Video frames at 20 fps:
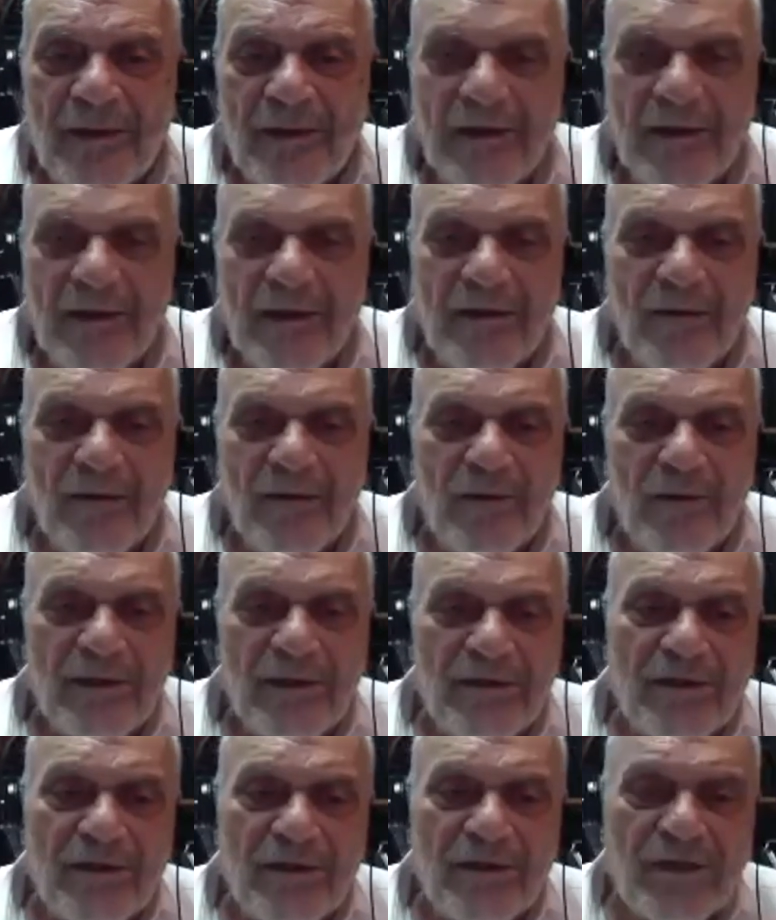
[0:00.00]
in
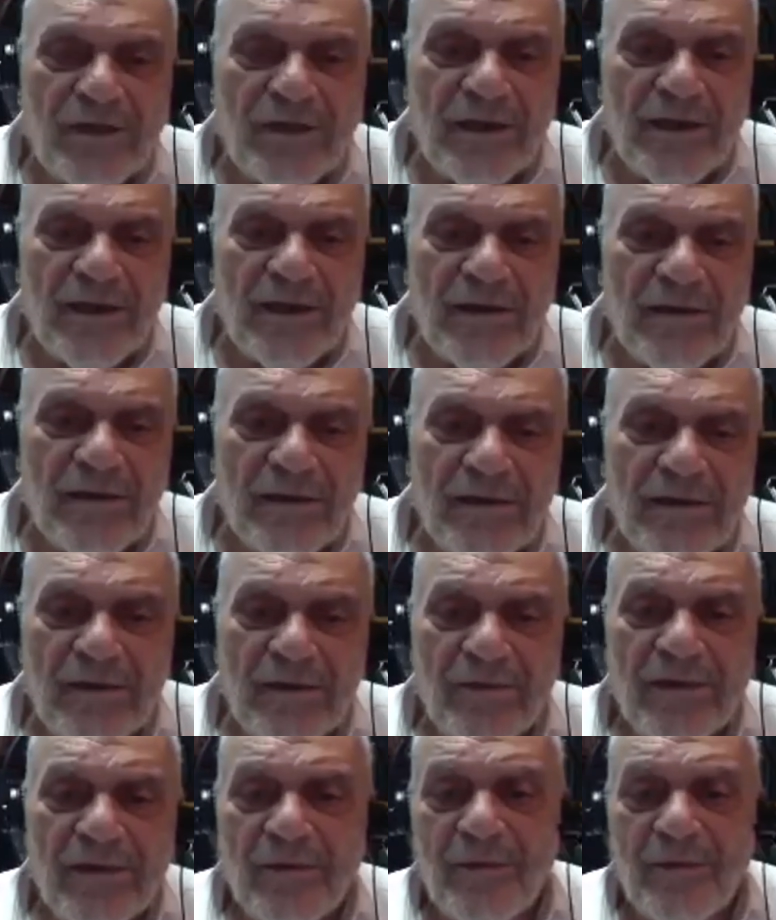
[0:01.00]
which the
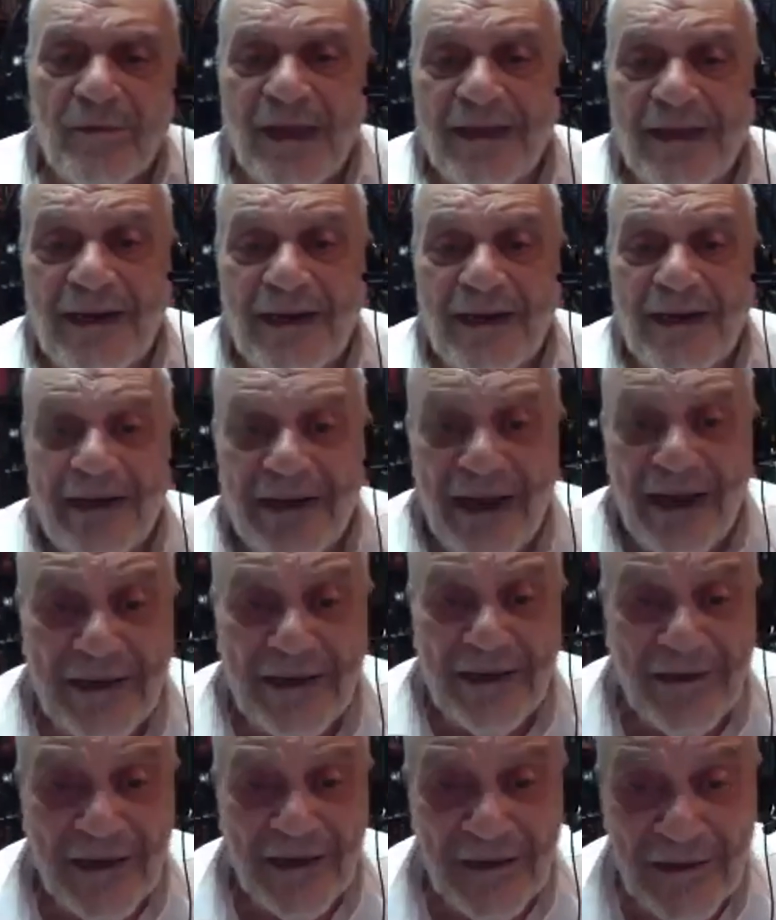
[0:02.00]
man had
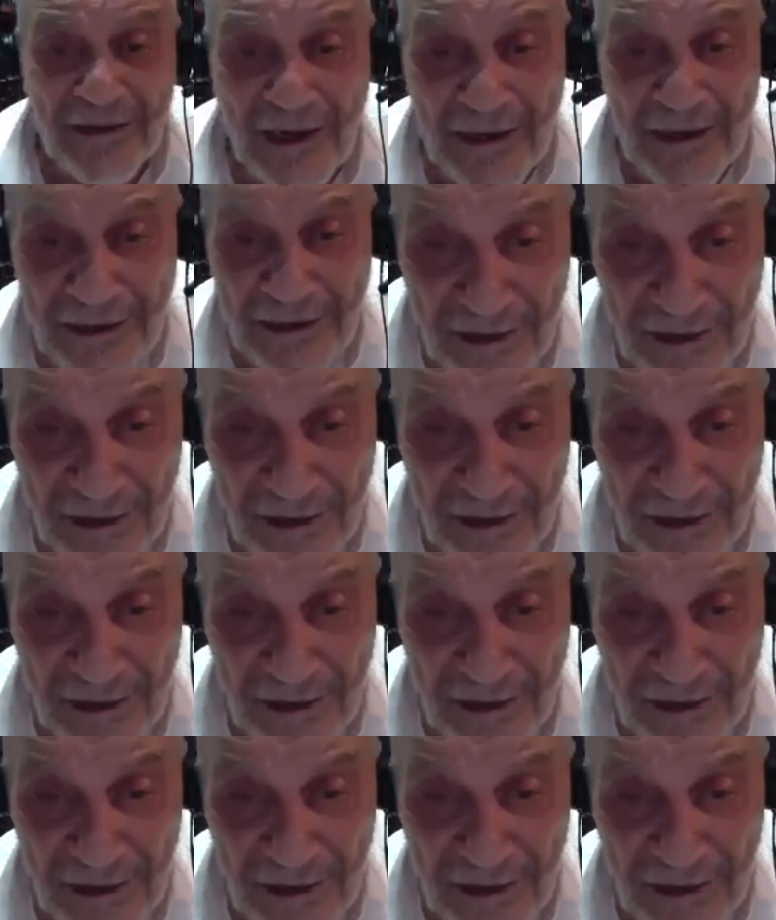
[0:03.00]
a large